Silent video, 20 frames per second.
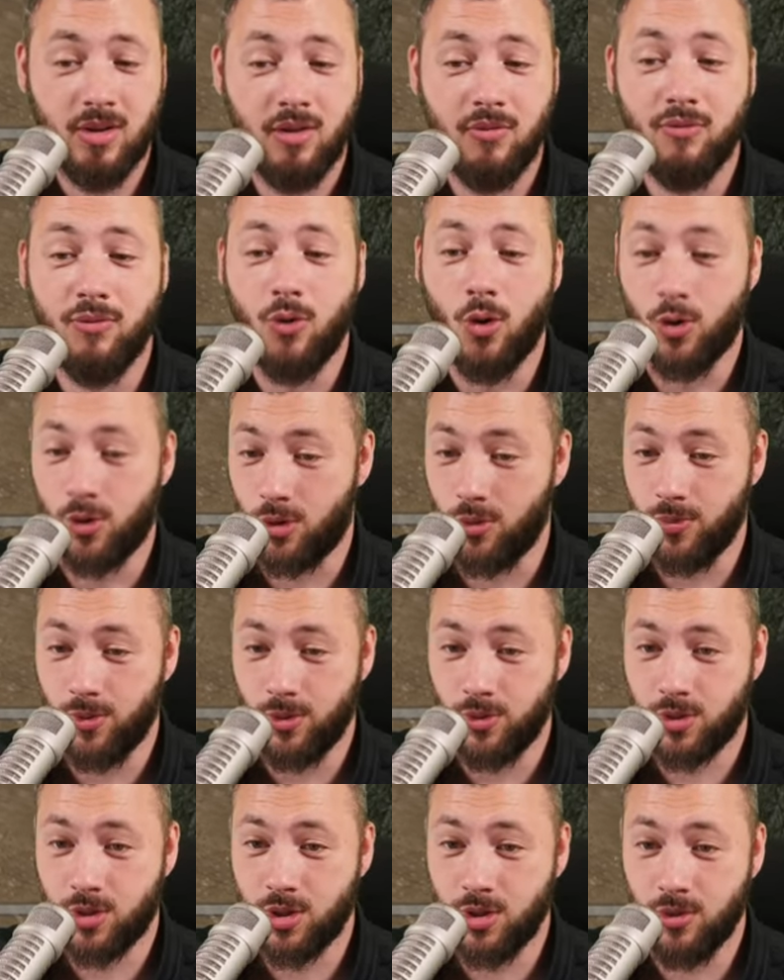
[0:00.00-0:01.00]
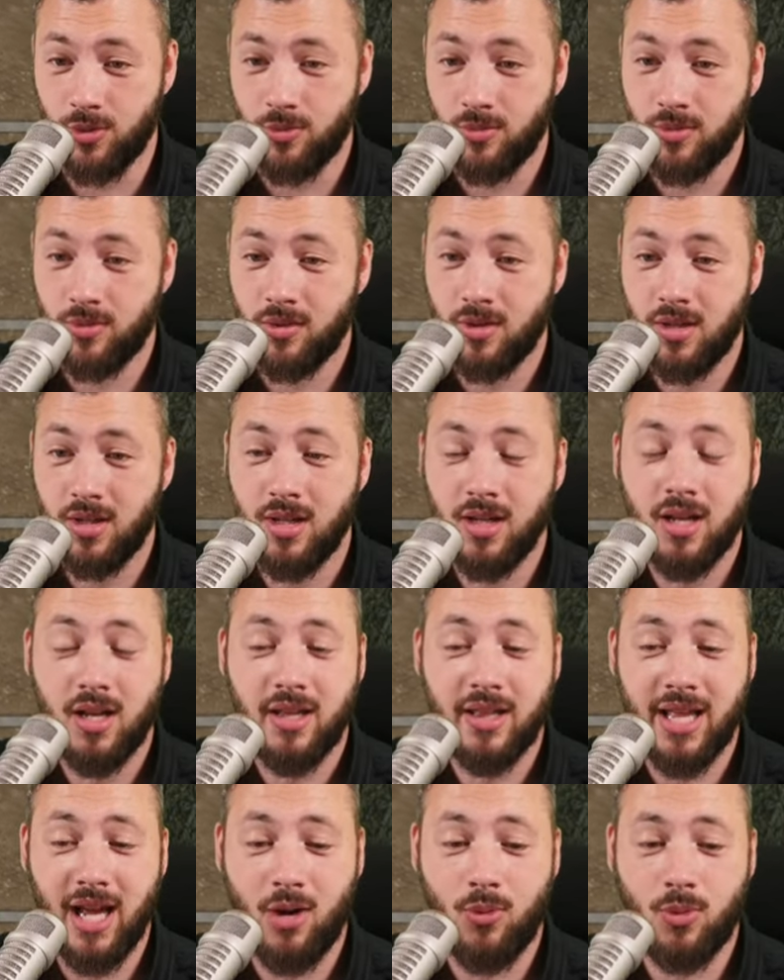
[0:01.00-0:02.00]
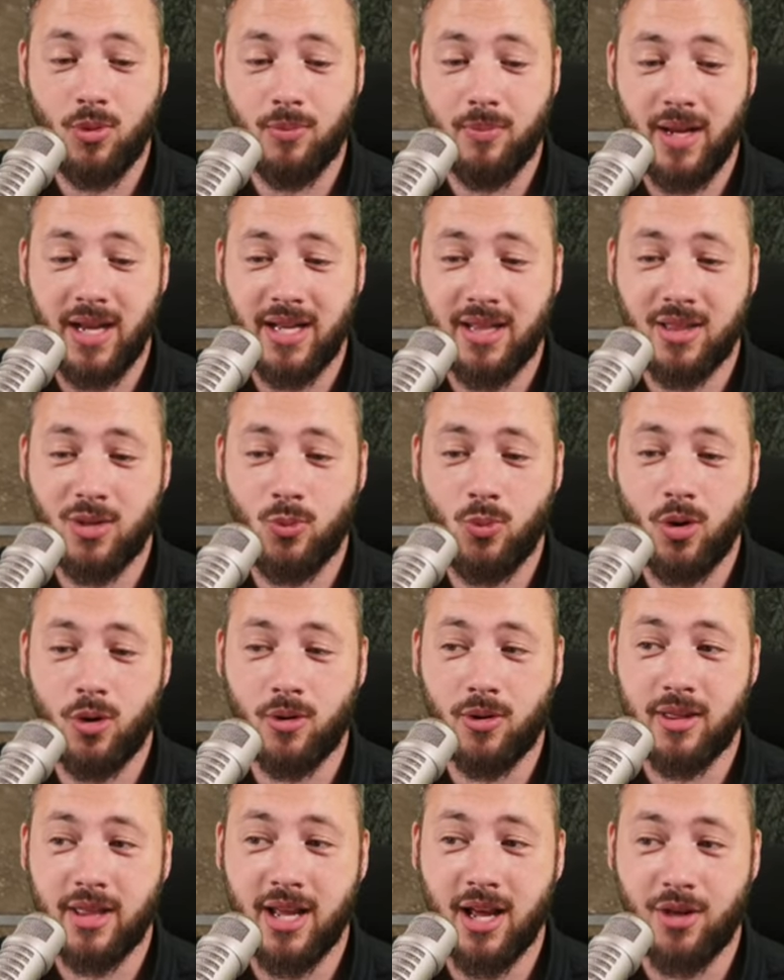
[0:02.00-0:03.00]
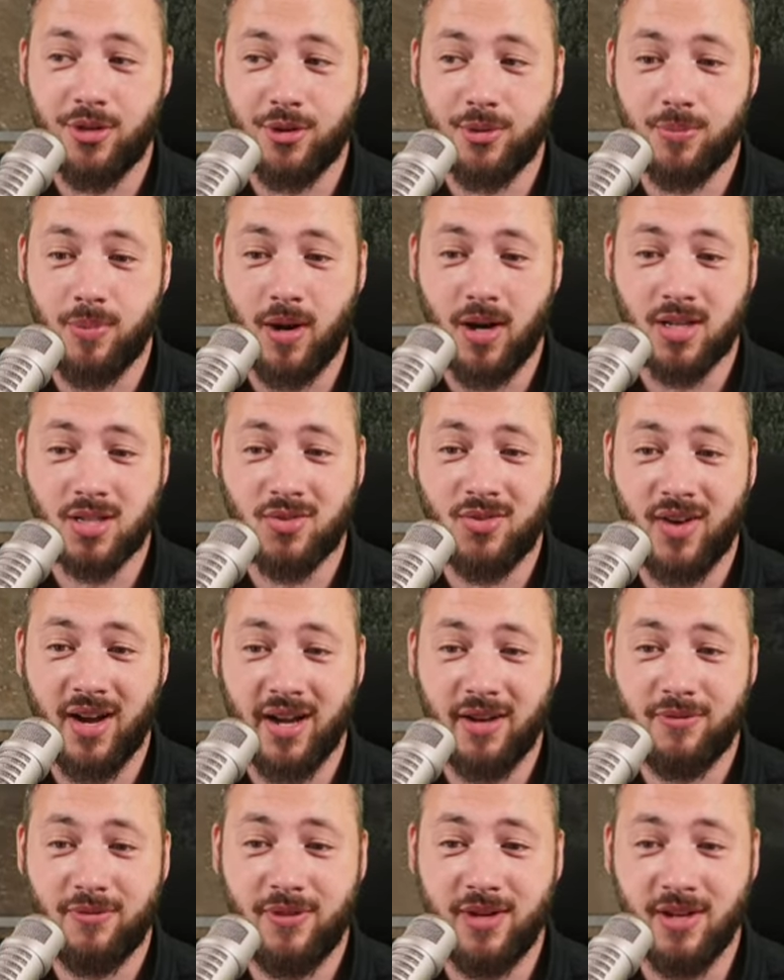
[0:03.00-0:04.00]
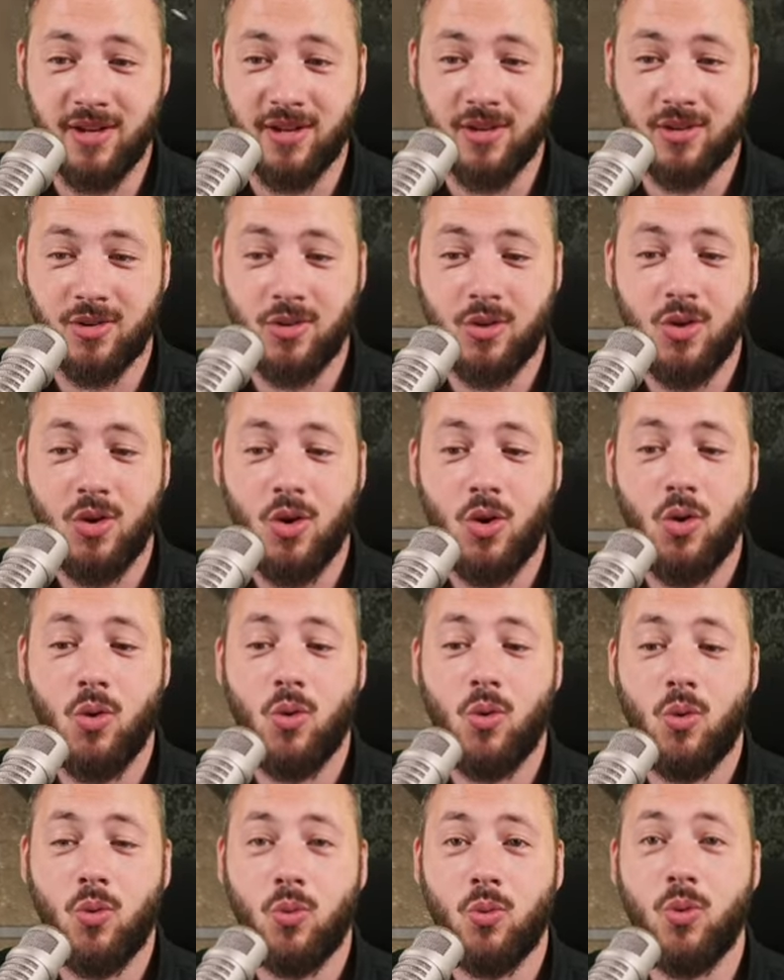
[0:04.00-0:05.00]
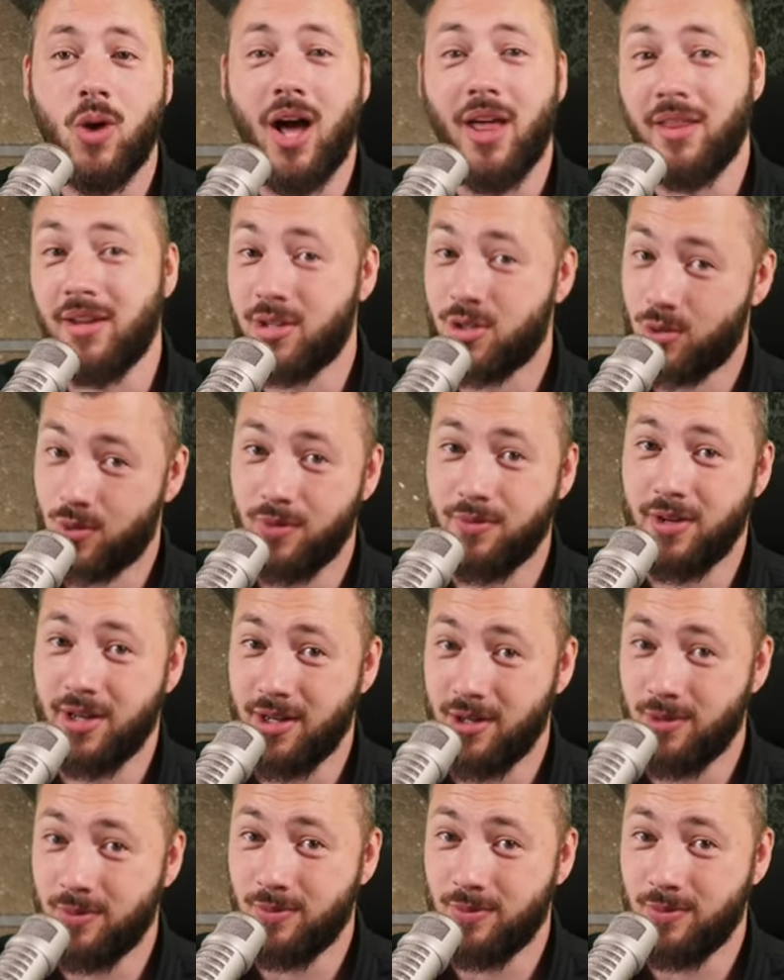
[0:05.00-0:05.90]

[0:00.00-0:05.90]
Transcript: vulnerable to. That will make the one or the other boss fight feel rather trivial.